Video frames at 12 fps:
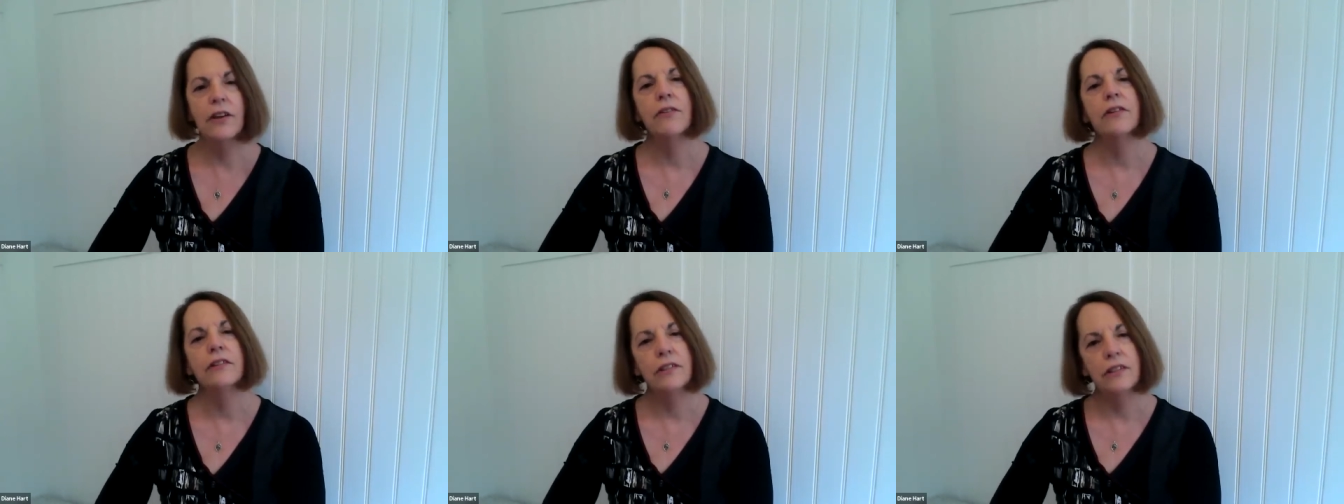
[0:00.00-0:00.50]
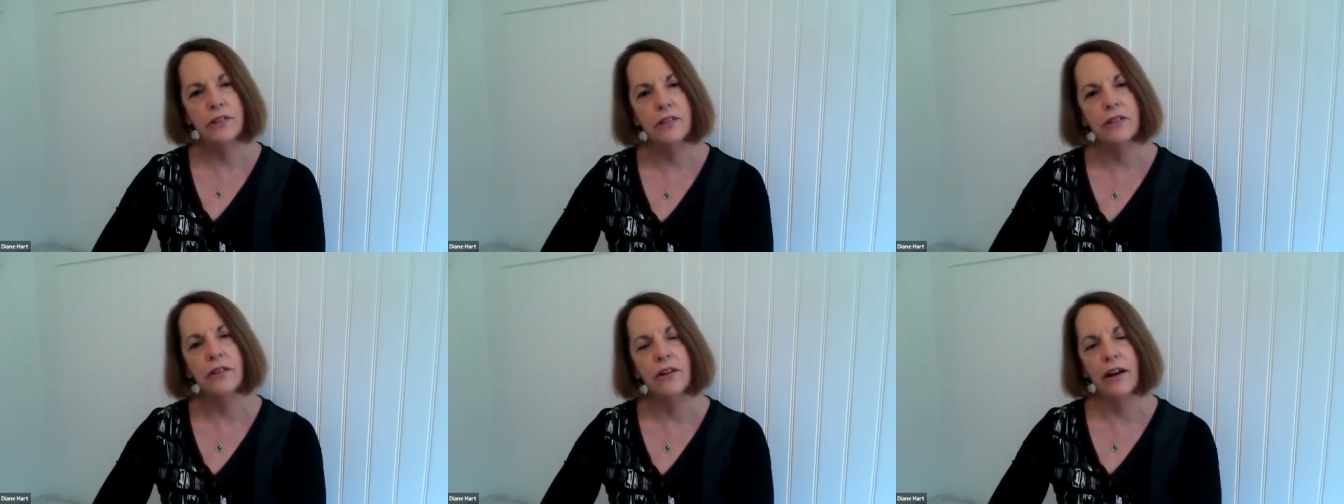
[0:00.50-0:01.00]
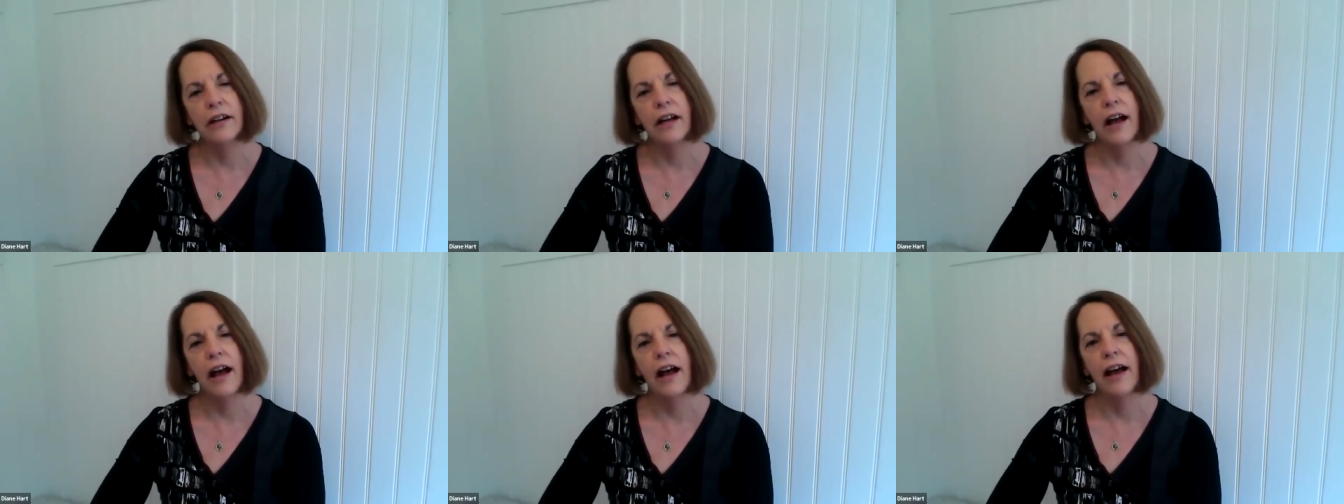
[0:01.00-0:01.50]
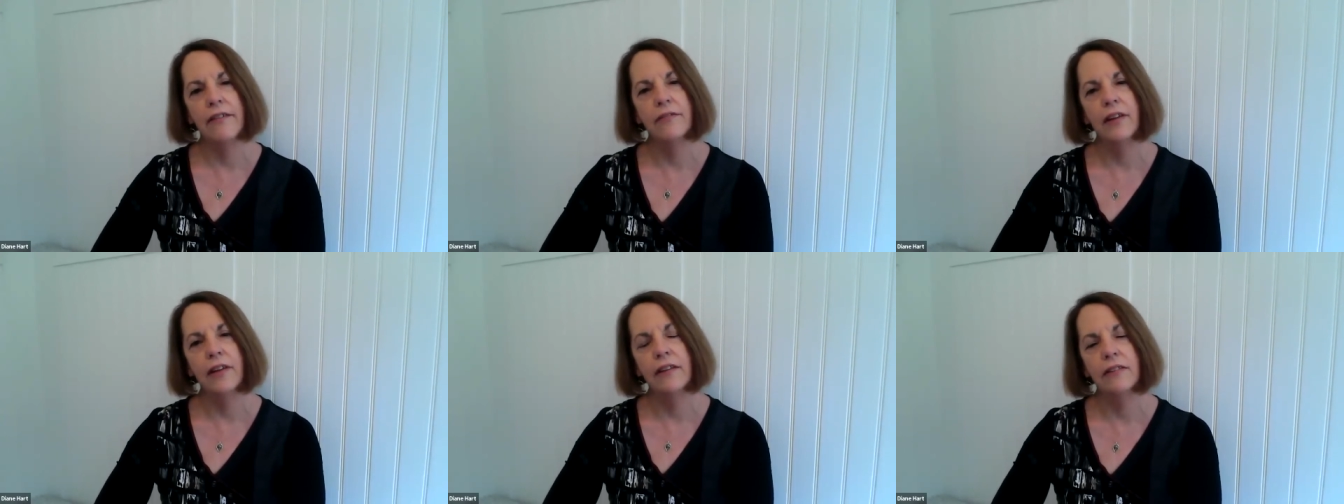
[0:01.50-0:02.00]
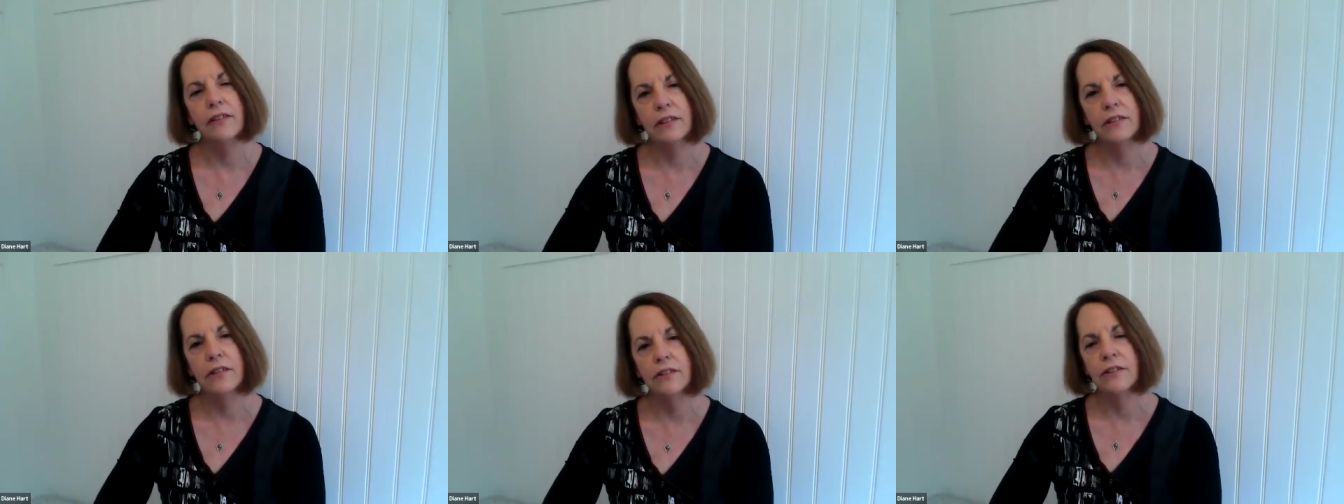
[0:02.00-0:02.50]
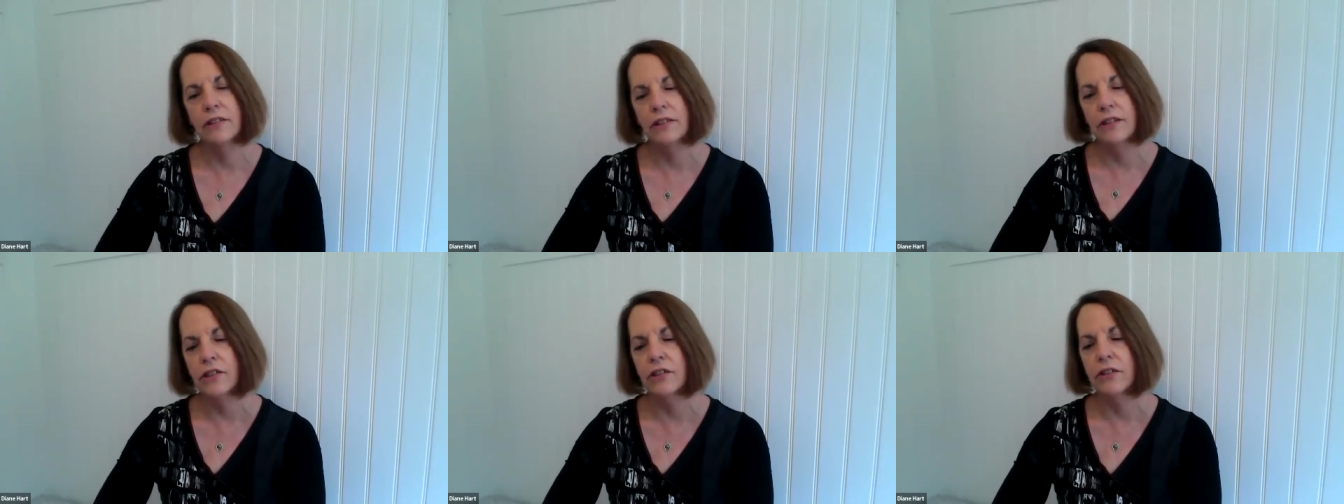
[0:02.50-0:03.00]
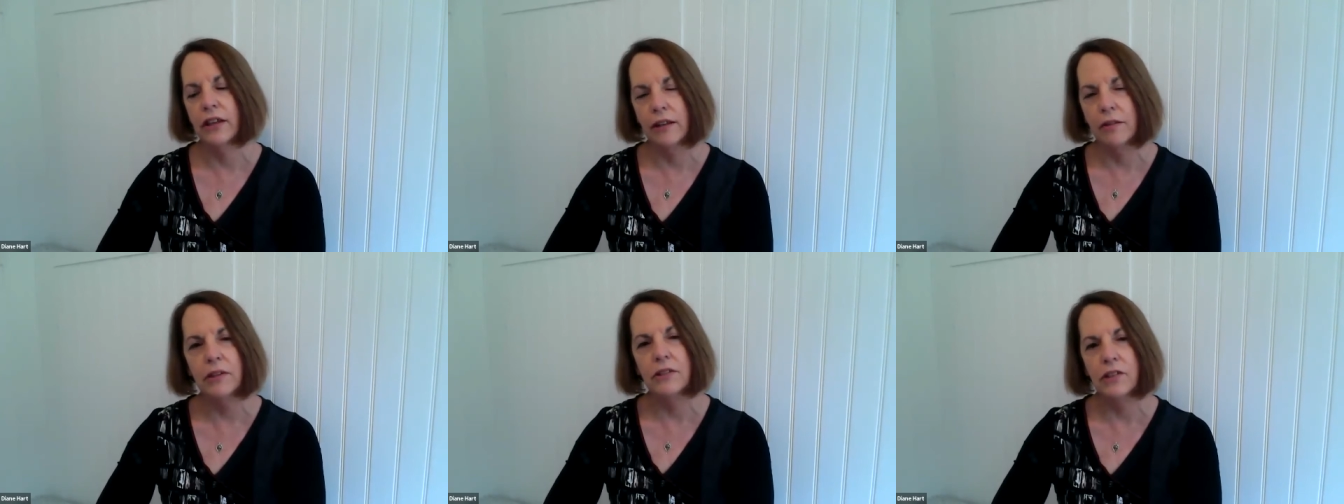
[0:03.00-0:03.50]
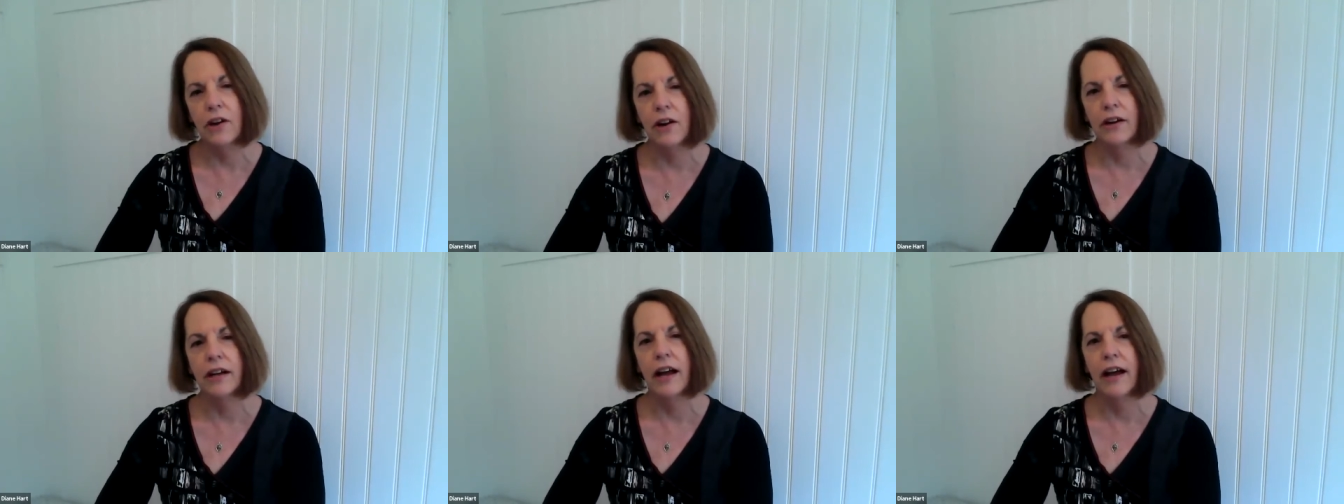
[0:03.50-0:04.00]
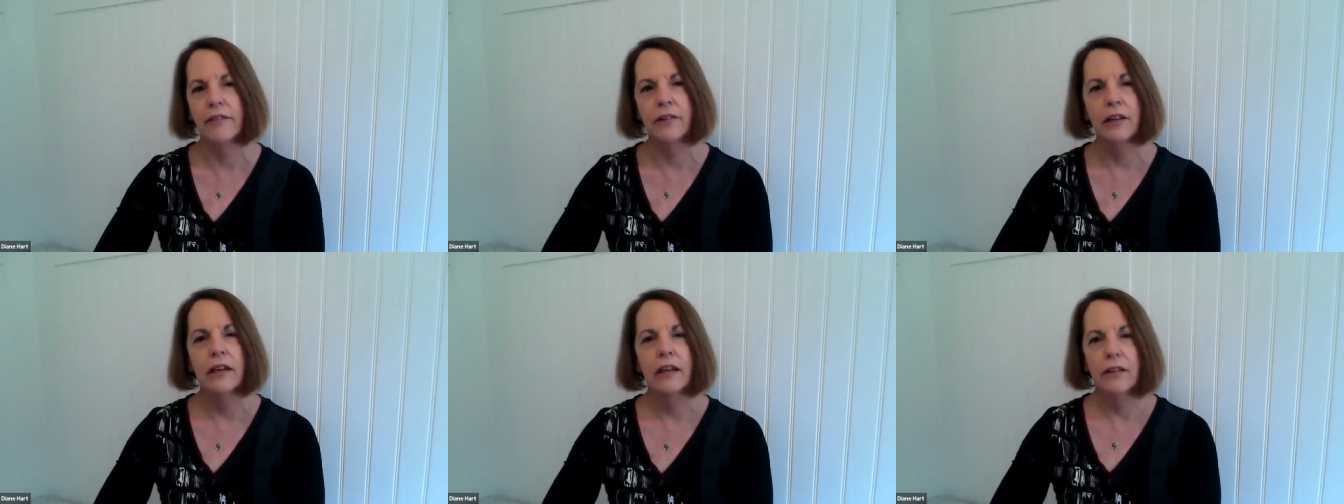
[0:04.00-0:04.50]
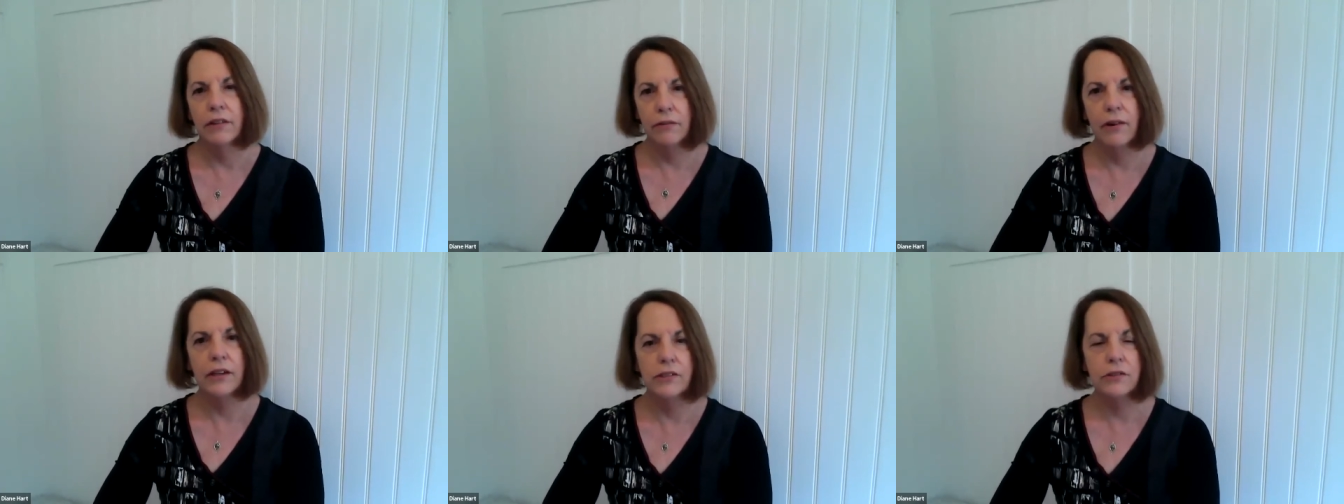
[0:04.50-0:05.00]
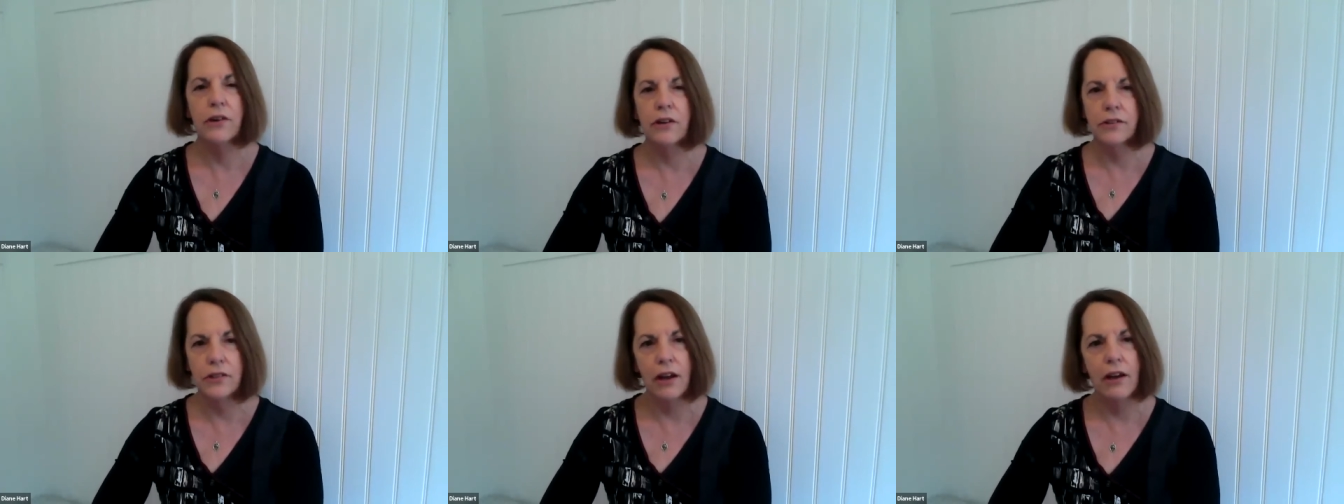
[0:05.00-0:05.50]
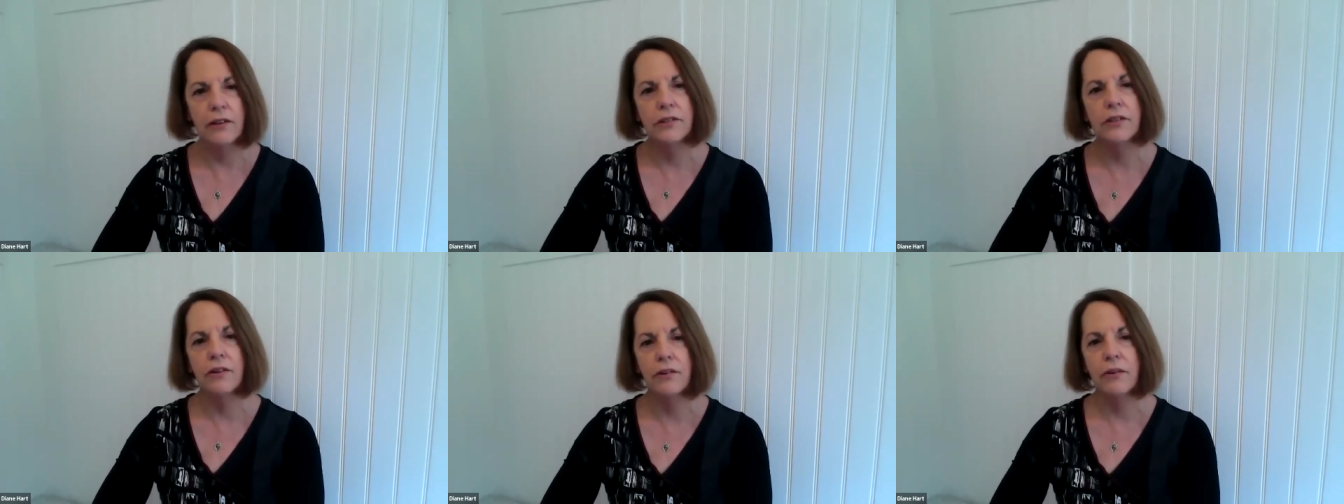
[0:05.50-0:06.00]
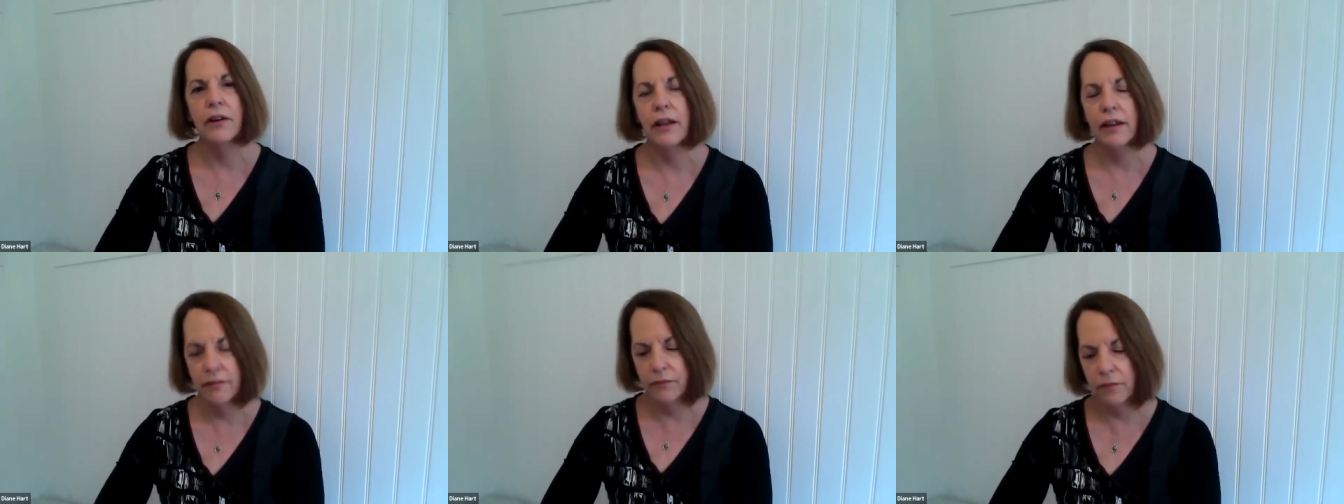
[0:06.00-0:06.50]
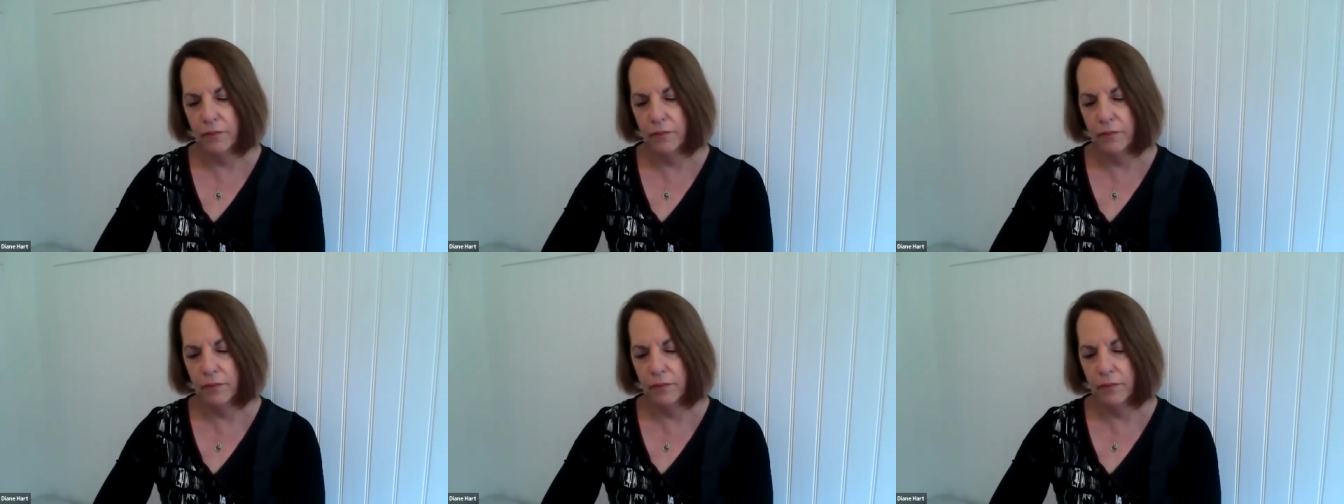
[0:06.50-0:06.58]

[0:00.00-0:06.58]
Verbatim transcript: So the digital archive and the dig digital image archive the registrars also